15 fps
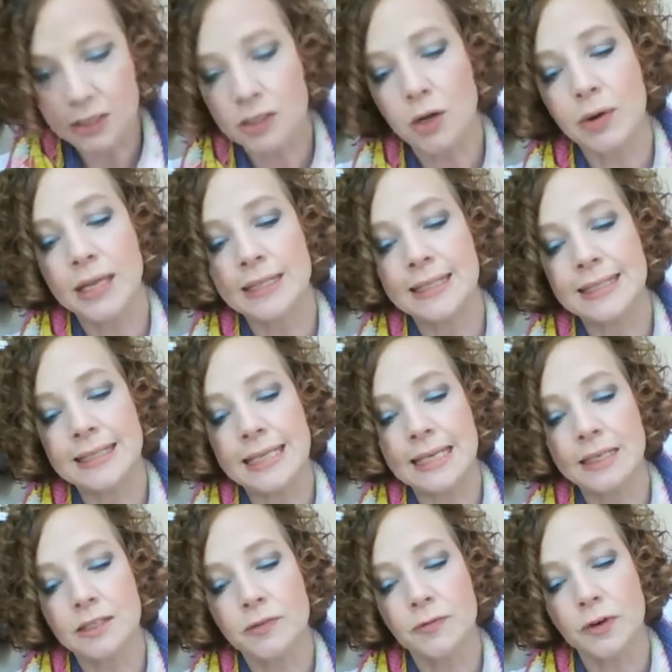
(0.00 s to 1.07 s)
So it's
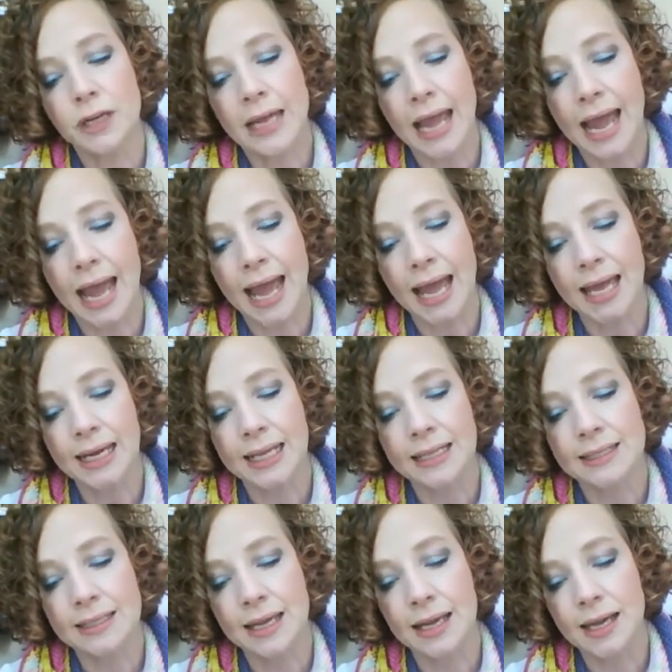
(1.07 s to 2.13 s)
C is for cat.
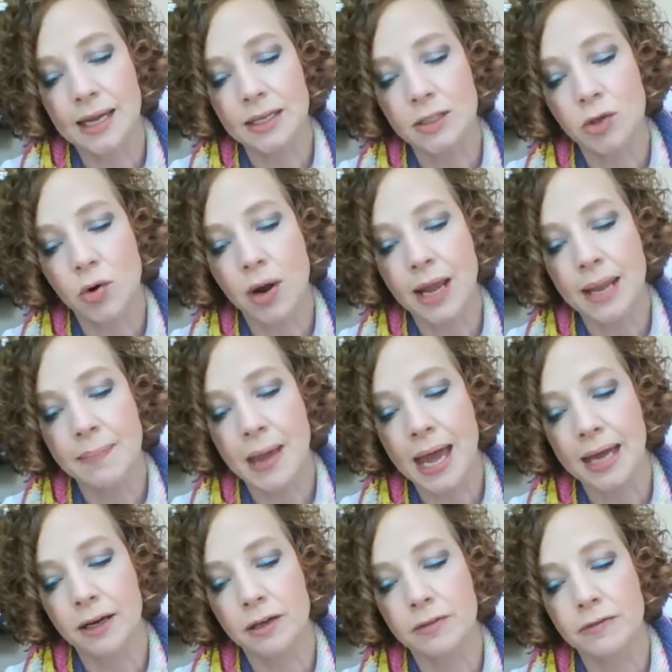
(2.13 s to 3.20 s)
It's a toy
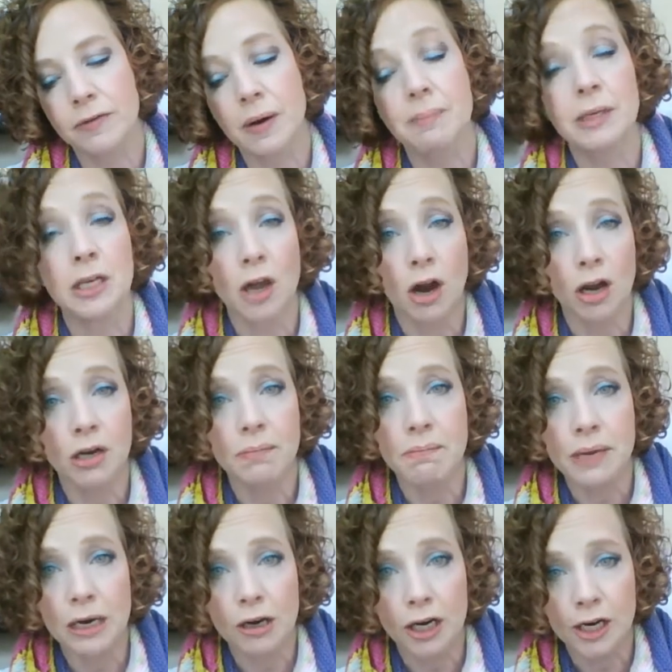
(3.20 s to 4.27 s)
pattern from Yarn
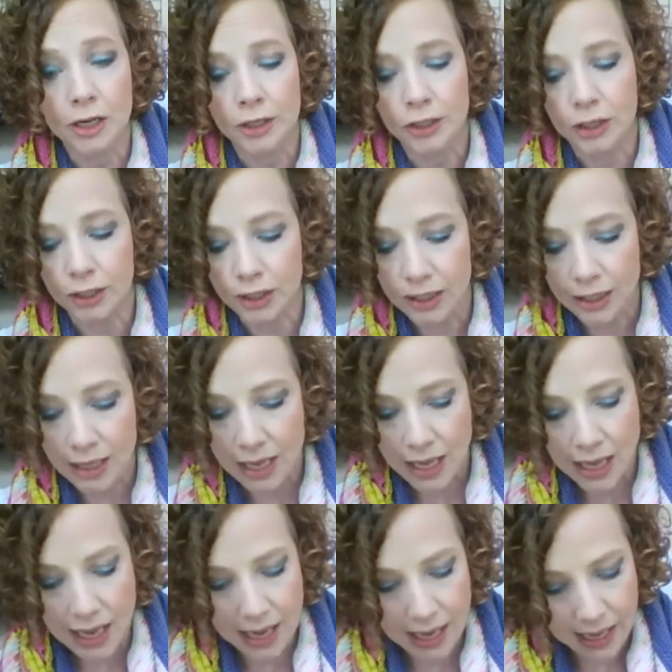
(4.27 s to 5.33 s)
Miracle.
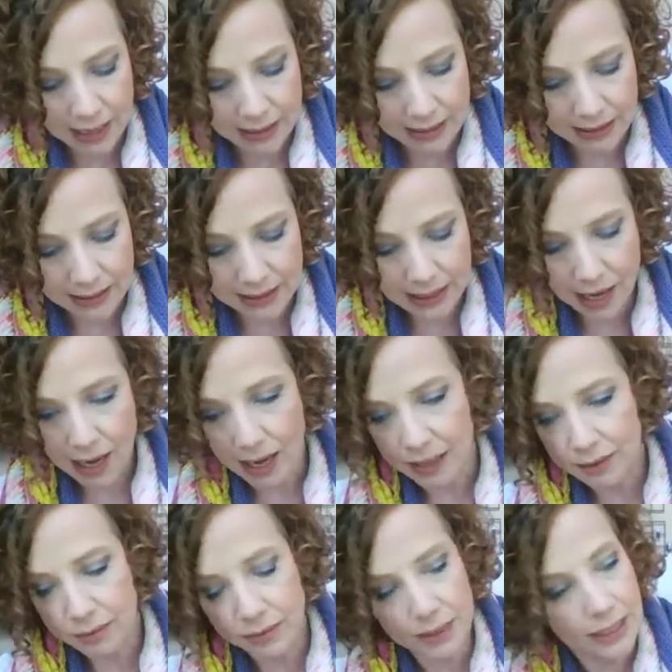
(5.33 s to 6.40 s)
It does not, I
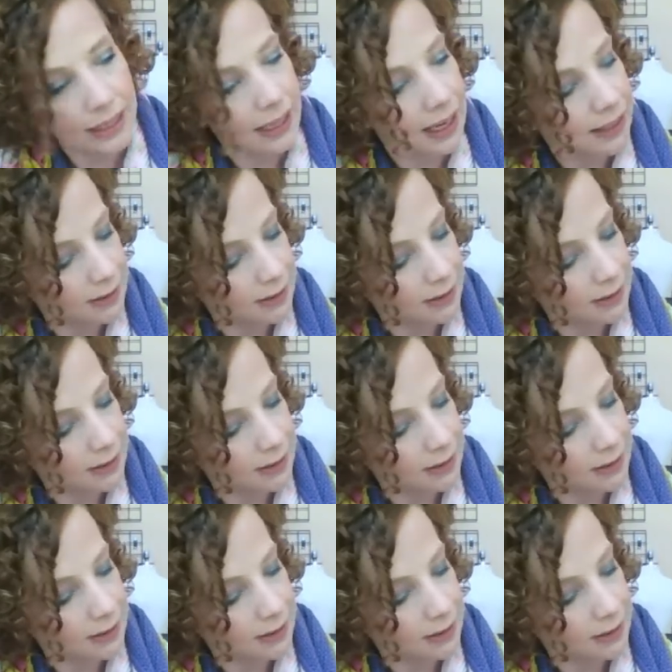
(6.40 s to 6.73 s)
don't think it